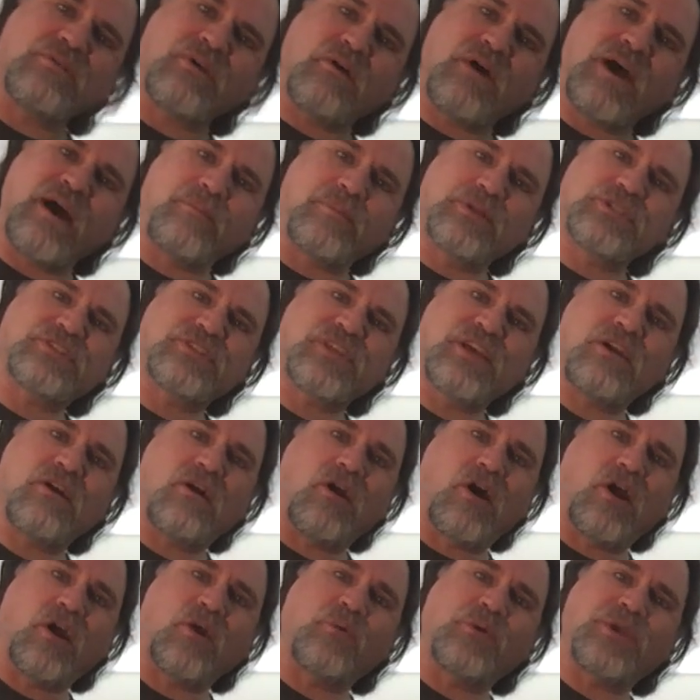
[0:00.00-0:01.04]
know how much they
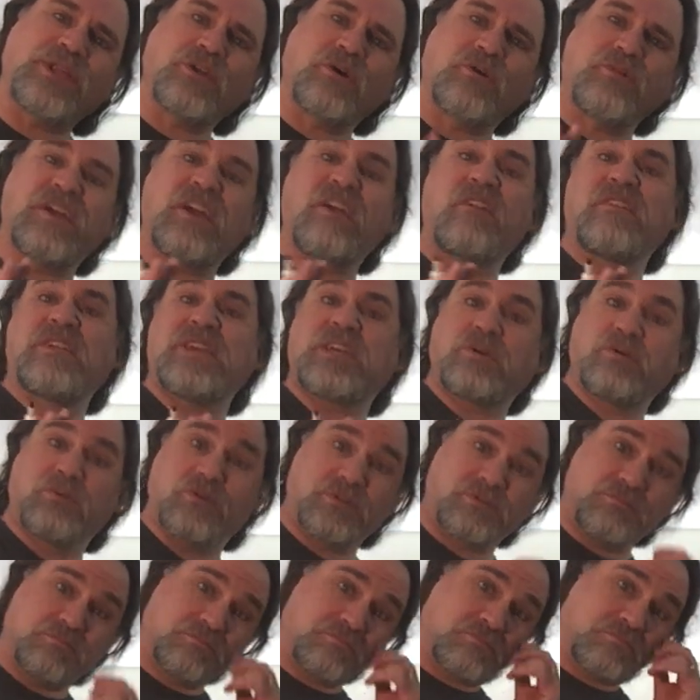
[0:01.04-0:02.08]
are, we know they are
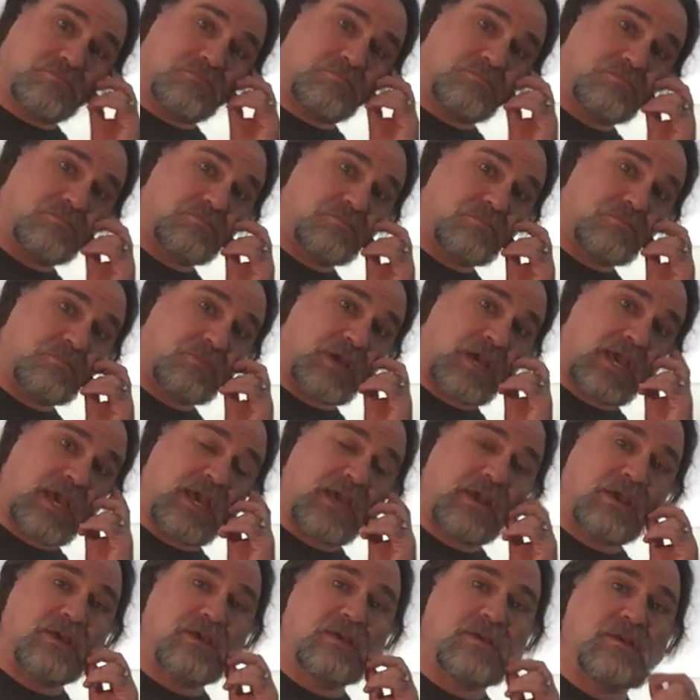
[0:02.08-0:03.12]
equal.
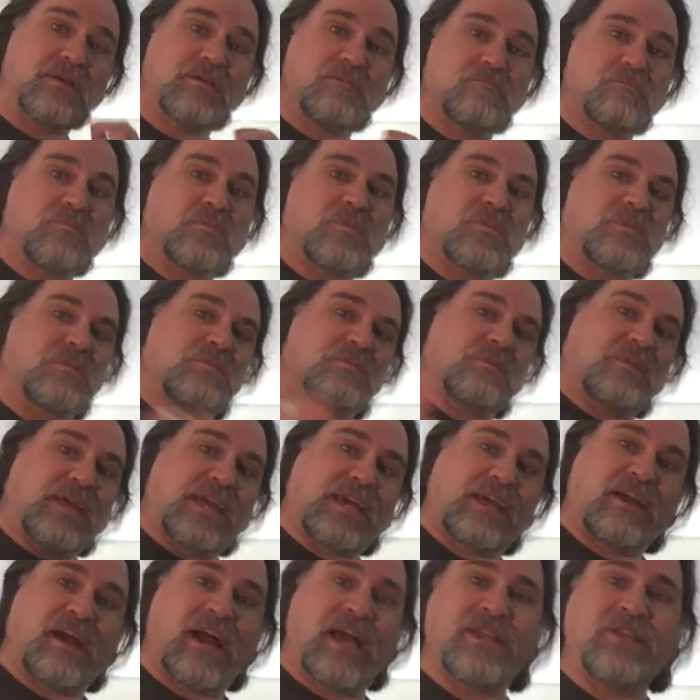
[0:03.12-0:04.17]
Okay?
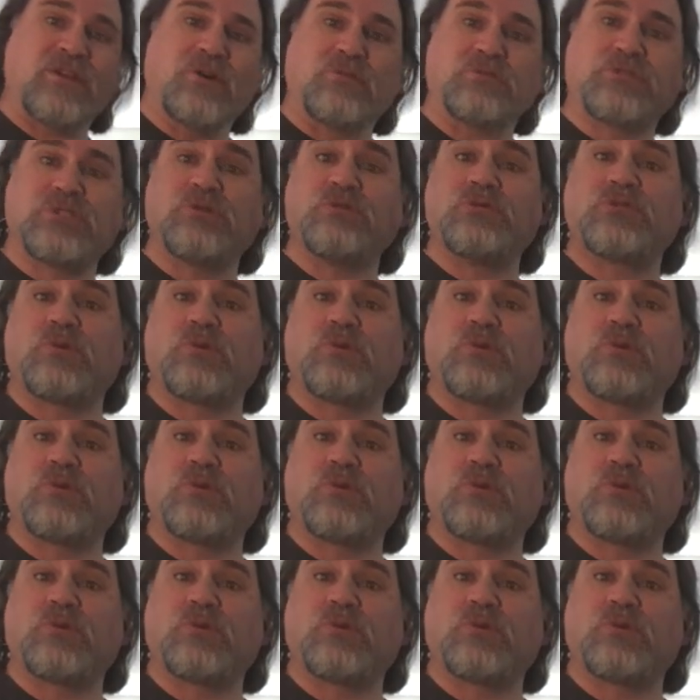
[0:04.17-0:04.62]
Like I know two